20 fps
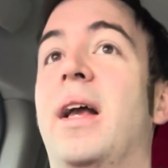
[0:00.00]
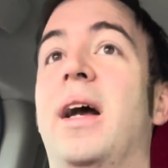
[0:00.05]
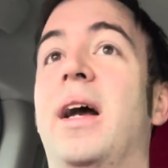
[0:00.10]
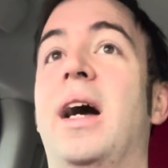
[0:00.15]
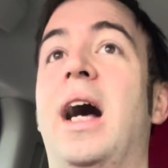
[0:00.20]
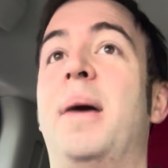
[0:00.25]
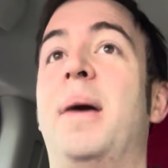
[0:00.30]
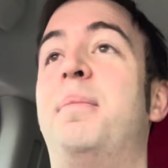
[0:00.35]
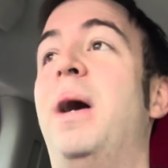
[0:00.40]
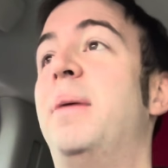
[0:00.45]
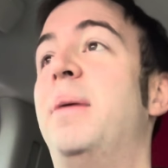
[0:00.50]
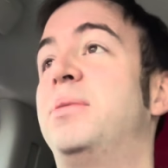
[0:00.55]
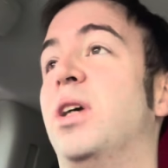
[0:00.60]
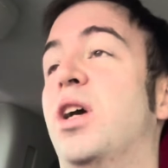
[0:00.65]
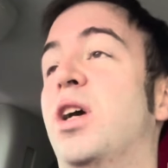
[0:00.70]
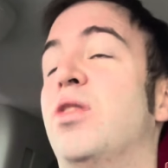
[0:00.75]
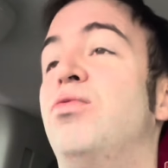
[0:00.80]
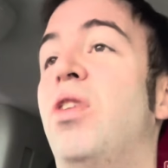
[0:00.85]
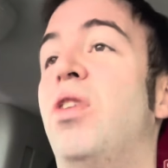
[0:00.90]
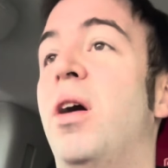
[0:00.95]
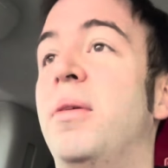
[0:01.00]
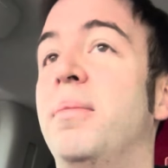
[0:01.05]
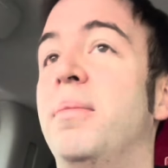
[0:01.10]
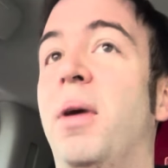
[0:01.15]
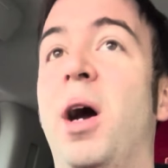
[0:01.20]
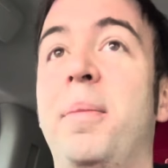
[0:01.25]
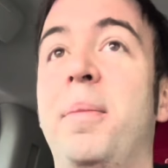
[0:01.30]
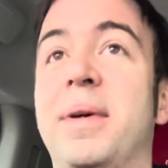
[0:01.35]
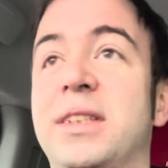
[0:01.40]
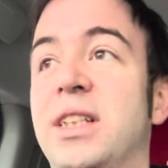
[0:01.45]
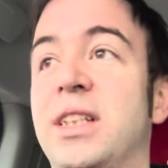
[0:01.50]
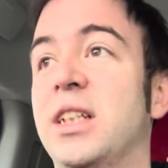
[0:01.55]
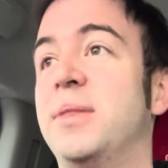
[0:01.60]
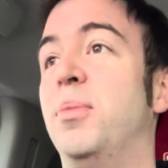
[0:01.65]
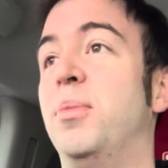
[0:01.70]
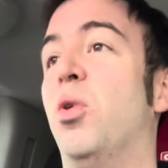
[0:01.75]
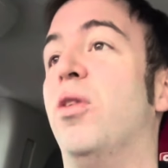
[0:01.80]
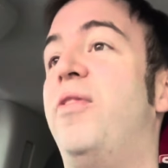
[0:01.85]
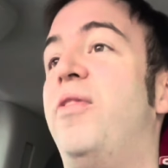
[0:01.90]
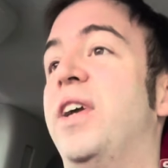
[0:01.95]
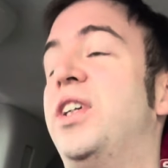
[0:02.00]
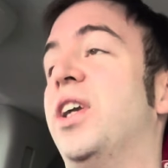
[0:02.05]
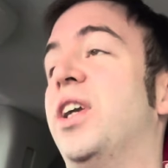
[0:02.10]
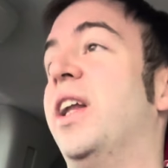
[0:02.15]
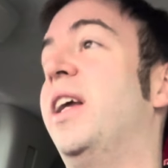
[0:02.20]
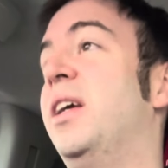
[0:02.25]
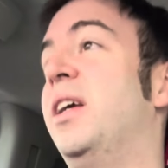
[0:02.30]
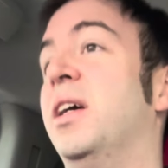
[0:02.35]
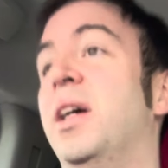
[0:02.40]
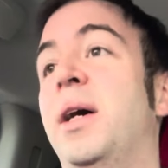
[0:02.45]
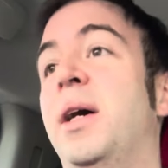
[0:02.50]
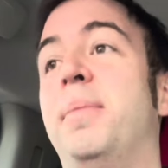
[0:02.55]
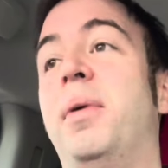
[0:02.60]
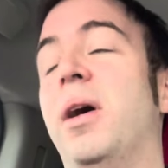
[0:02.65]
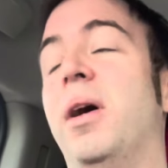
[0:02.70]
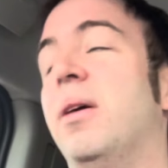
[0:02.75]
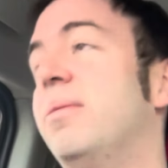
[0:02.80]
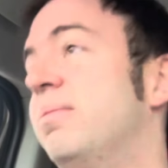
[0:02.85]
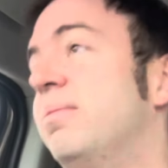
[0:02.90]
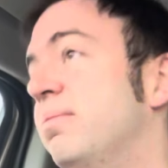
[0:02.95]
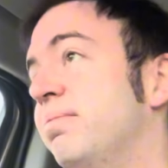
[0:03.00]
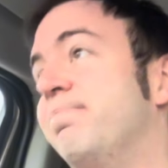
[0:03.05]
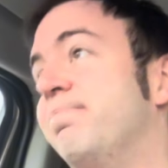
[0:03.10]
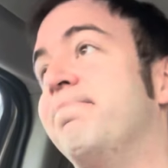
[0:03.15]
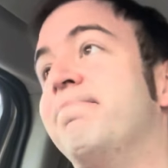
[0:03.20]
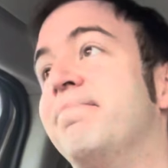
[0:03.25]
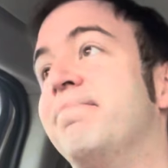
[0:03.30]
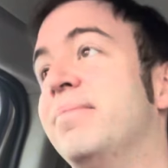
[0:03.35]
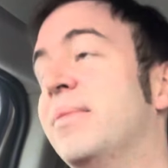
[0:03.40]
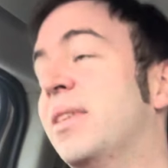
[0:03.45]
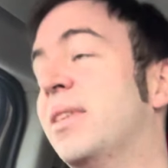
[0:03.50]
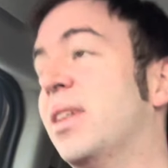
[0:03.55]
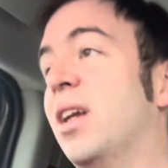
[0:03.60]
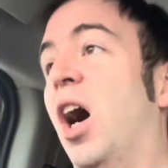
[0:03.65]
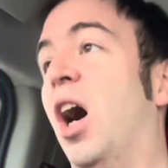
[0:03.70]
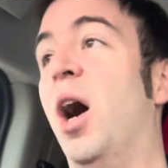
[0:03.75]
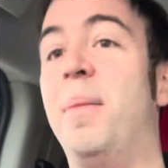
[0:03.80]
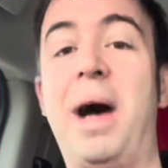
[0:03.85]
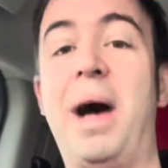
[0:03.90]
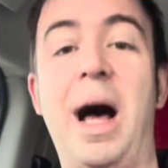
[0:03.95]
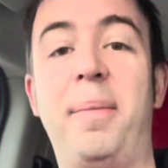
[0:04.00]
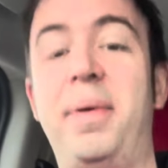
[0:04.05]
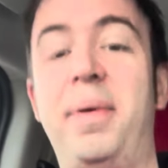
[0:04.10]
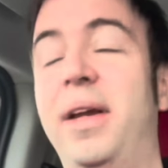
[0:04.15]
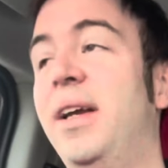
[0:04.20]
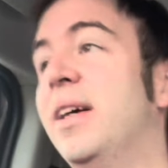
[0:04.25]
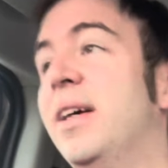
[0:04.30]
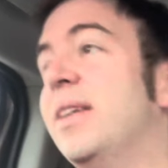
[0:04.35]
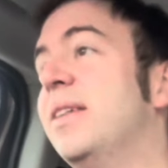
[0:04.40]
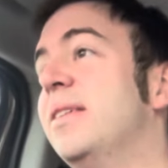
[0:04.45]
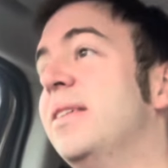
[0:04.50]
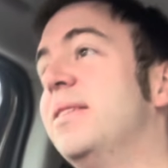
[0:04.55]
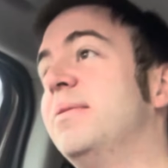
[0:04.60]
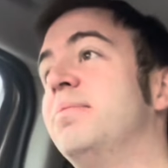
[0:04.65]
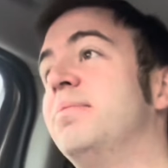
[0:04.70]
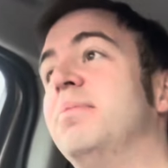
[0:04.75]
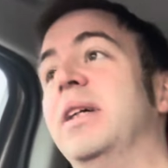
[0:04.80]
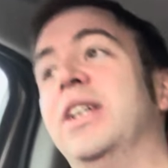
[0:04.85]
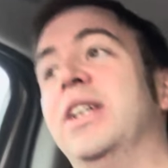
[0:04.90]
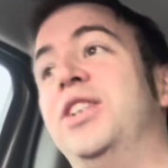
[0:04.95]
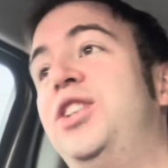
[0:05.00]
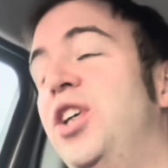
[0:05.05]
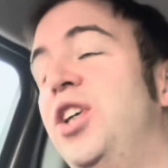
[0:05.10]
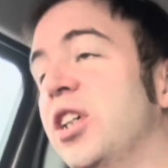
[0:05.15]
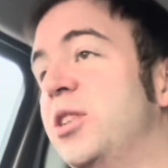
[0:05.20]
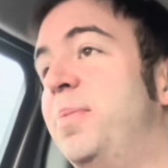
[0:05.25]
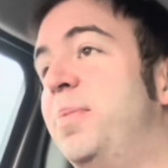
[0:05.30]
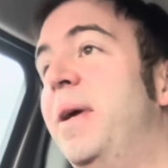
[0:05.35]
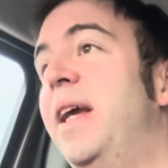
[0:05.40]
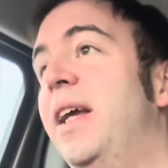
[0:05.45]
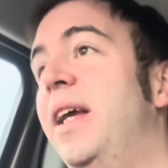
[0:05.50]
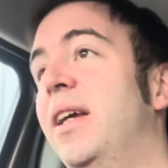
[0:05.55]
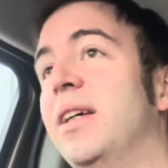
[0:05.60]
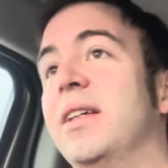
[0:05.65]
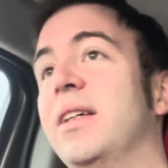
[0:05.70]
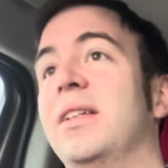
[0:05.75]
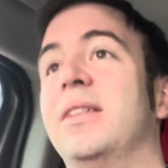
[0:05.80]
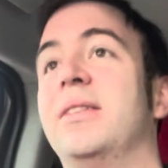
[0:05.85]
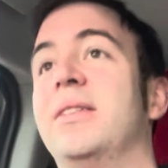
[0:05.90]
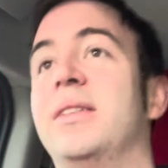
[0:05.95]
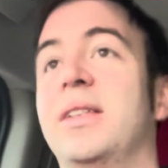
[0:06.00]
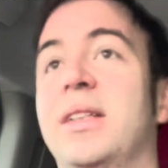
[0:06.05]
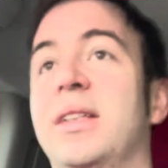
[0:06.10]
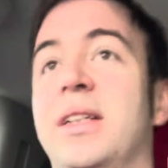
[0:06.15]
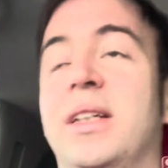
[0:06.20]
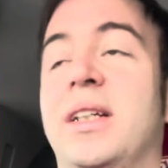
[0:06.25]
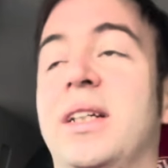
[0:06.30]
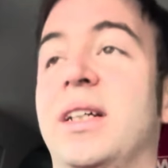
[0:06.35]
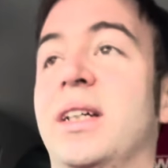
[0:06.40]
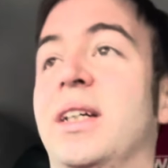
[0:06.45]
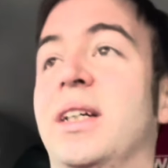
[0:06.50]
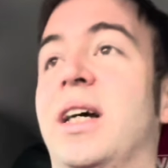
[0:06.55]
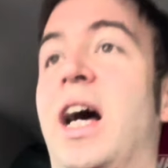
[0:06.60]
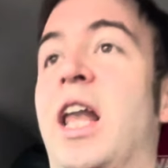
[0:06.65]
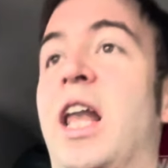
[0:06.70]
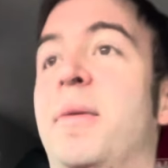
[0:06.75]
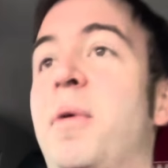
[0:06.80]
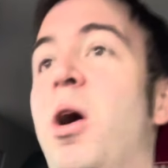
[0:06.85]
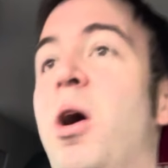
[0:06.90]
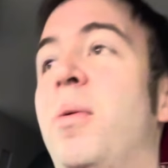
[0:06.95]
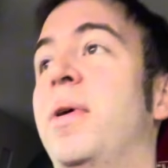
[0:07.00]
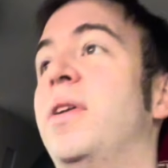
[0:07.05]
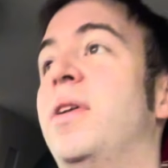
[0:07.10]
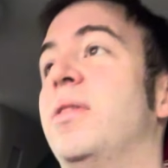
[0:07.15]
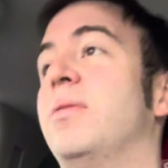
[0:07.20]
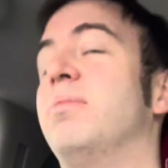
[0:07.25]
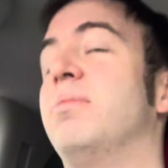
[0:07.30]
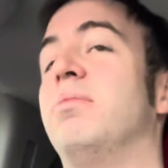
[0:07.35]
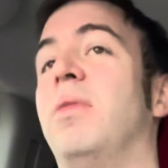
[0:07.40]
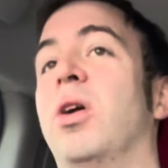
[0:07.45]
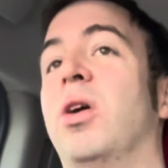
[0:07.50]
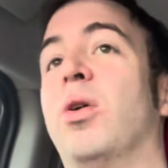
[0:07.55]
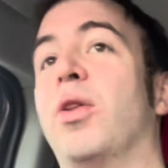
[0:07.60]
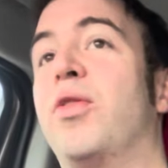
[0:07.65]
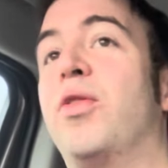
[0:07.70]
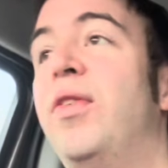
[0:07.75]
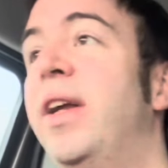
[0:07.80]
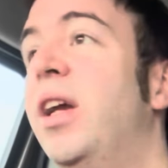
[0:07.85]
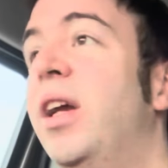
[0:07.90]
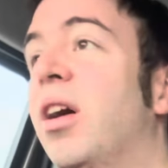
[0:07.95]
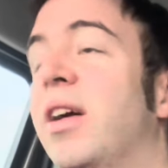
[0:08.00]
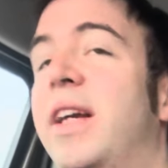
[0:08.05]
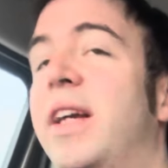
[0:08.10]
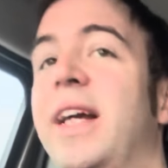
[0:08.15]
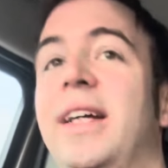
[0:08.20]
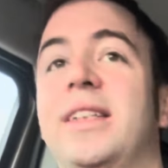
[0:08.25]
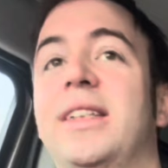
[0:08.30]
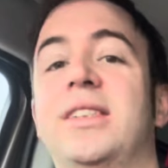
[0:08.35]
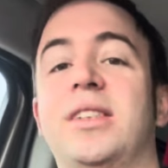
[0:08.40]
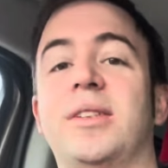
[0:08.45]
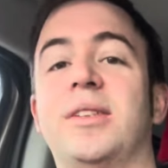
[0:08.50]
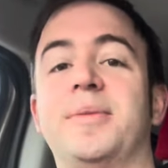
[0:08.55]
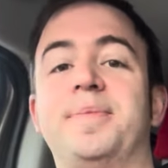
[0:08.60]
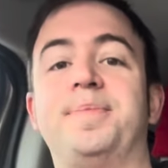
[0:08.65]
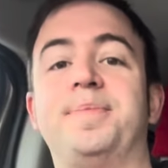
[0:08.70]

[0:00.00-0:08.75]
perhaps I could run my business more efficiently, but I'm happy. It's just me. At the moment, I've got 3 young kids.